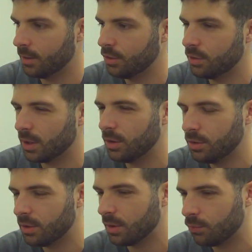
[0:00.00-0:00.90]
you
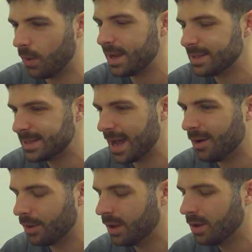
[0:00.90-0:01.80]
can write
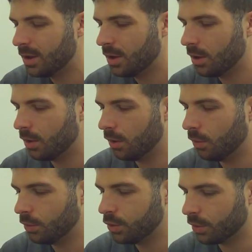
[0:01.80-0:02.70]
down
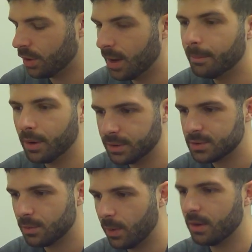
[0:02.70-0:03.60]
your
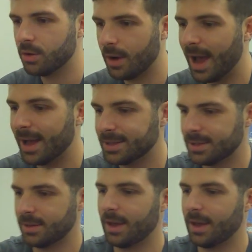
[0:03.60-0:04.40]
numbers, where you're at,